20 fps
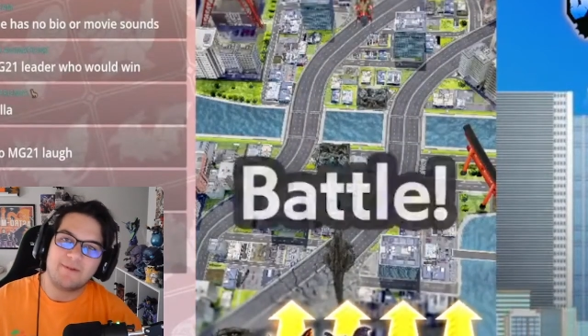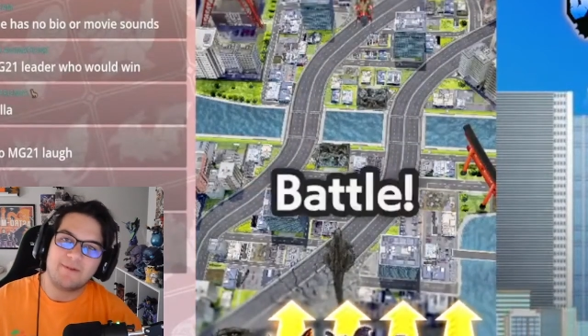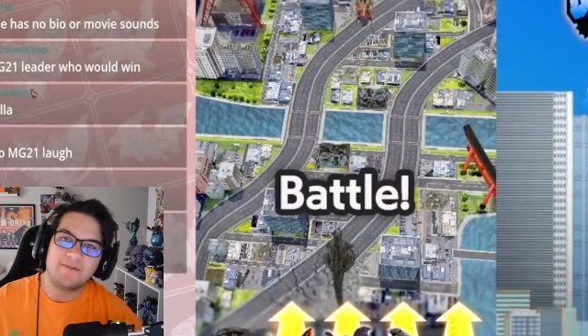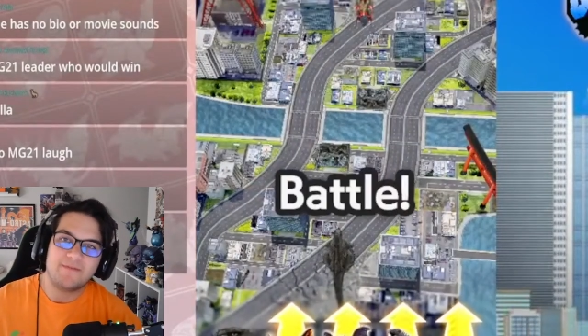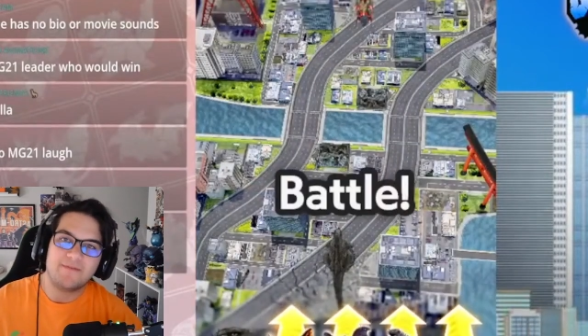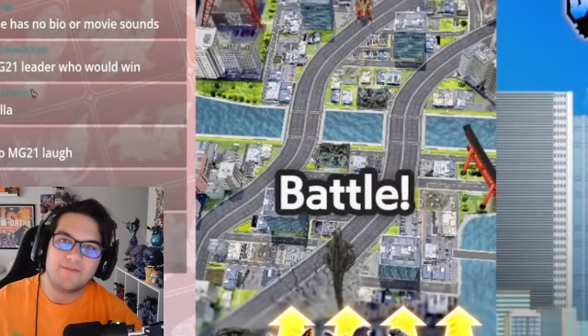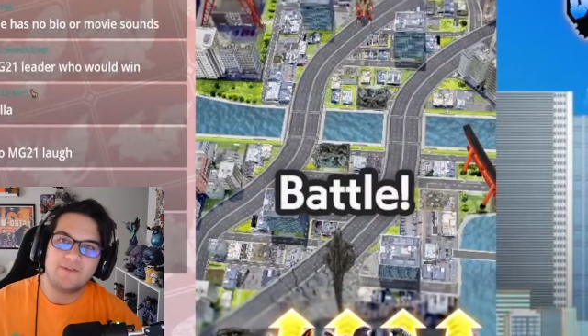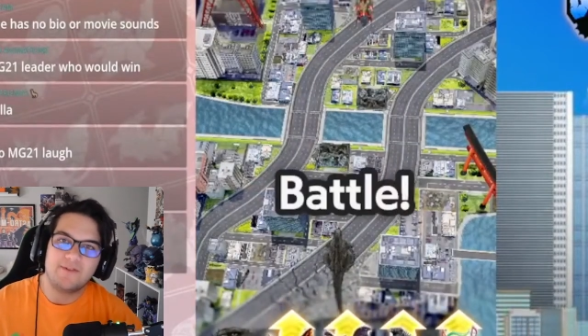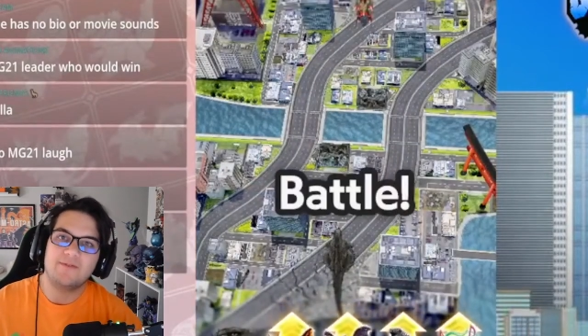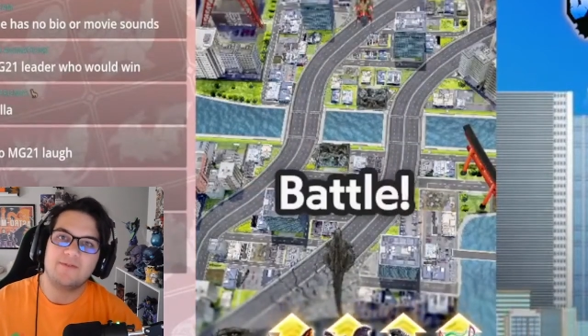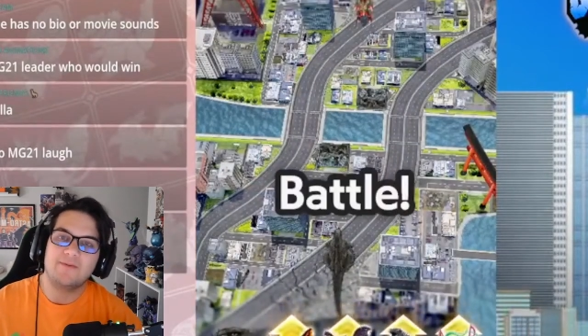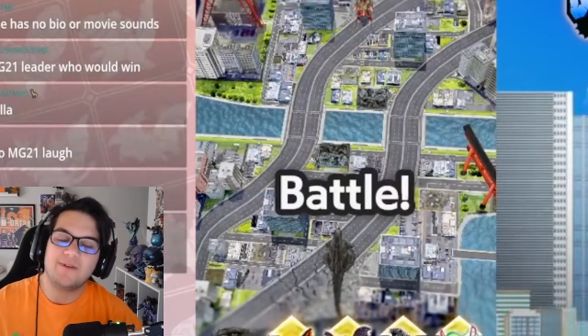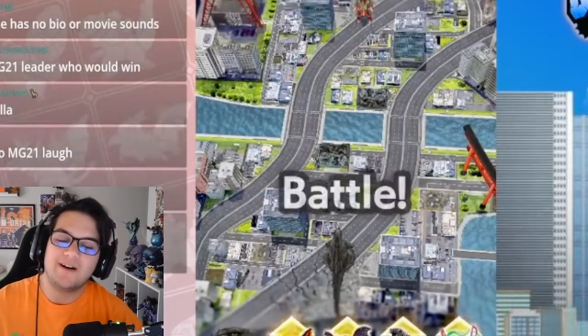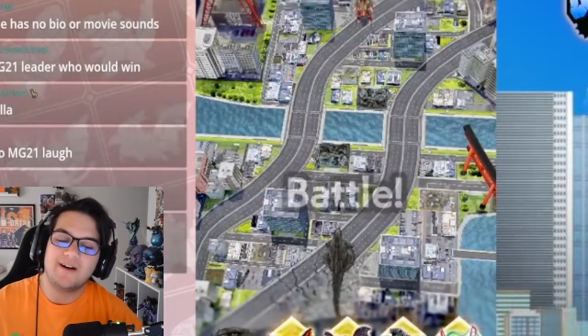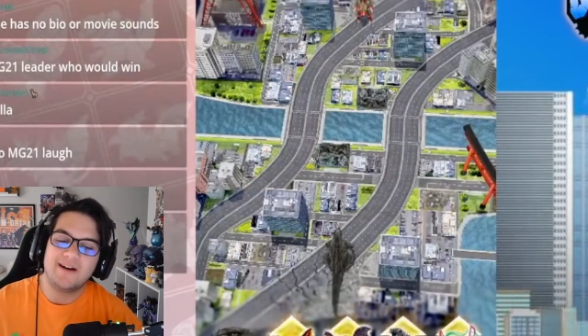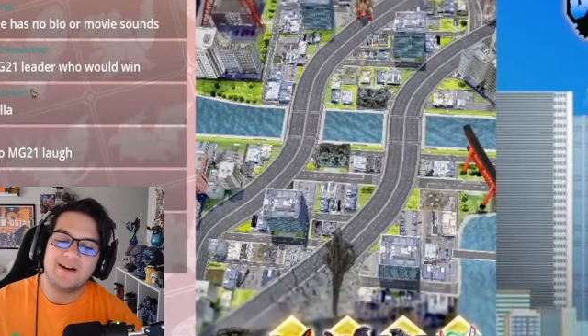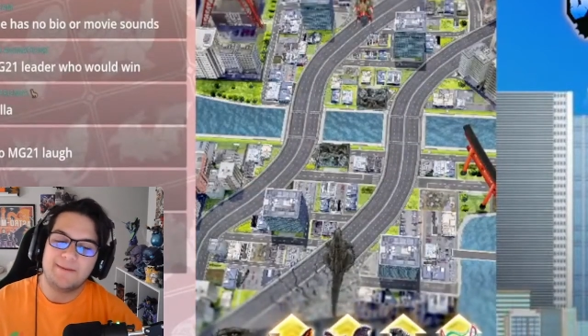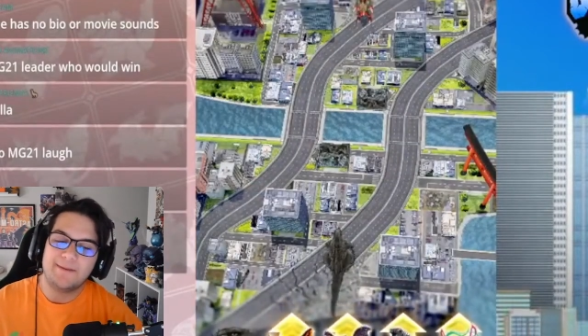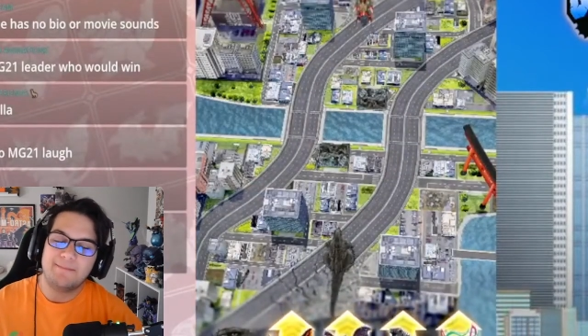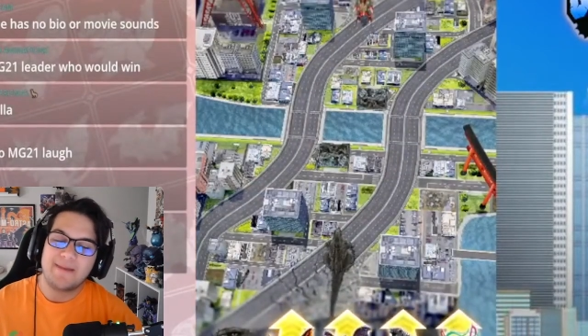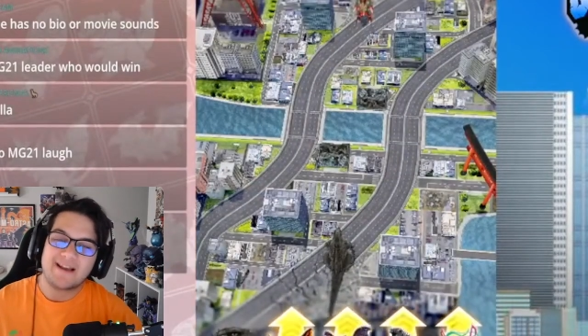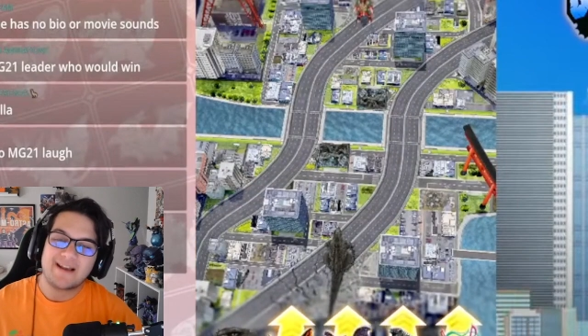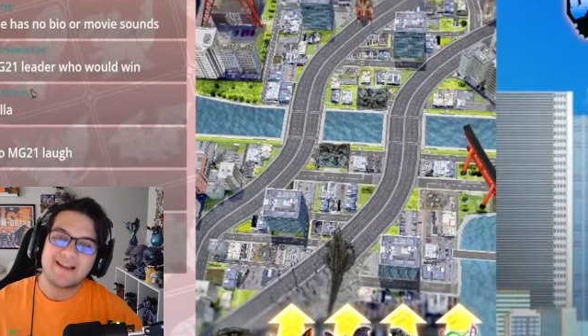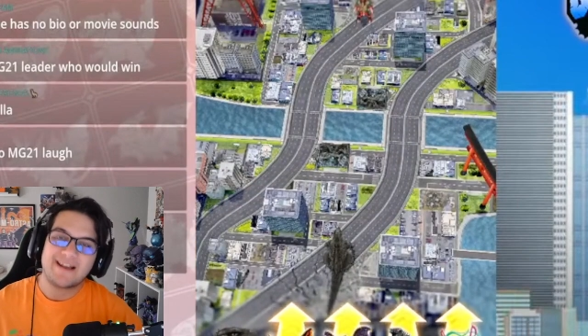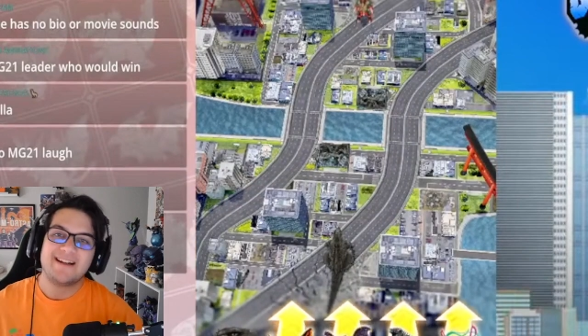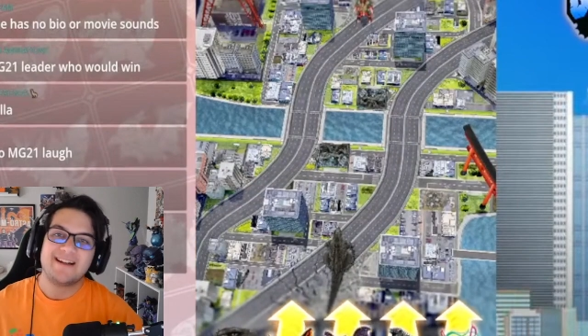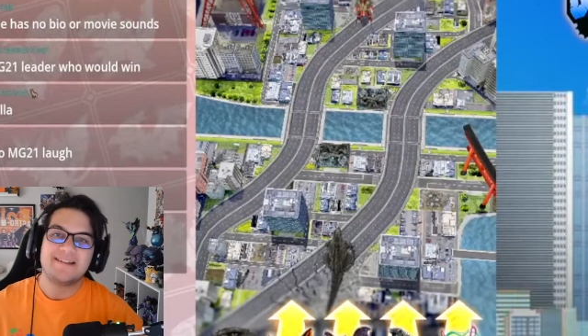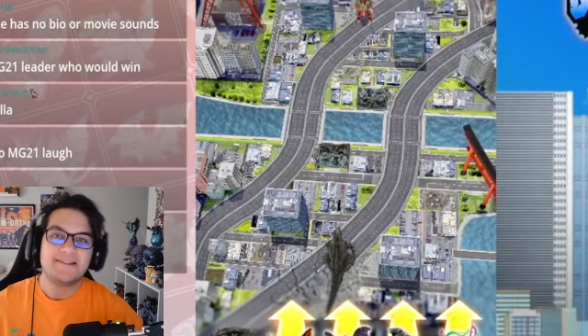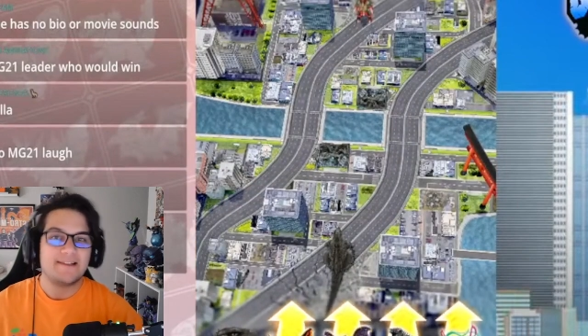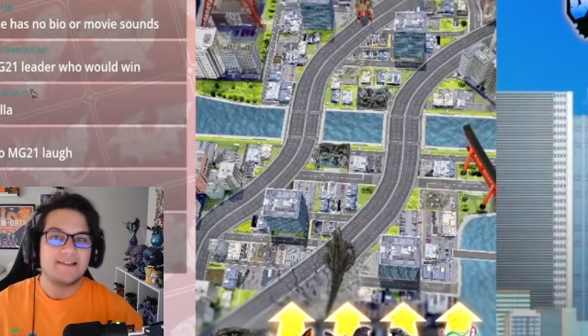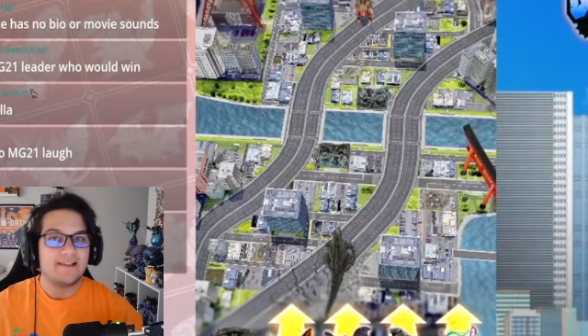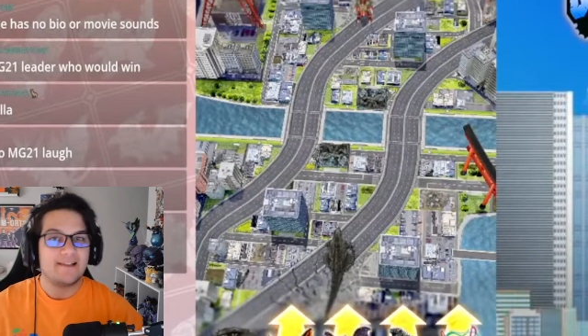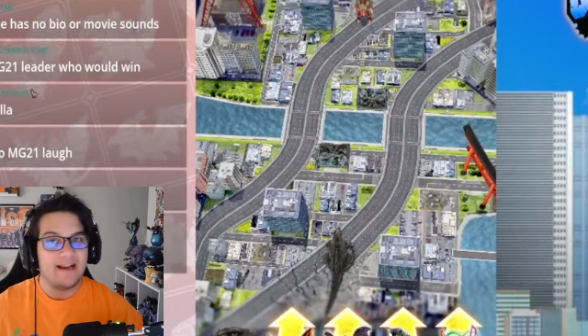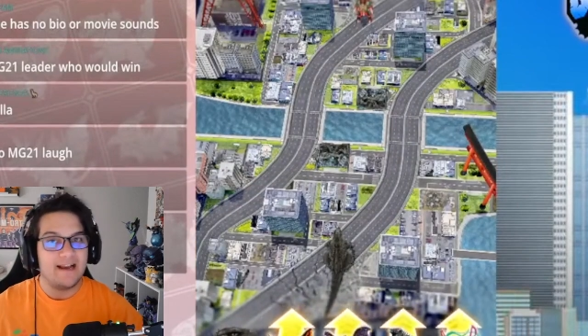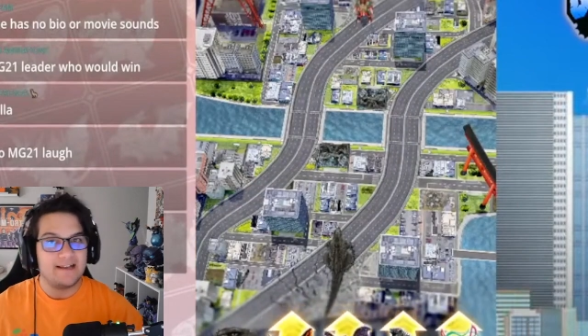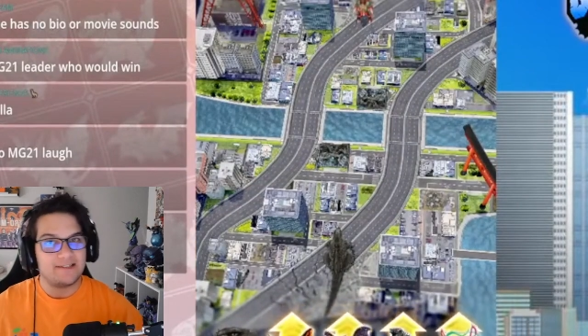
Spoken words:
review on MechaGodzilla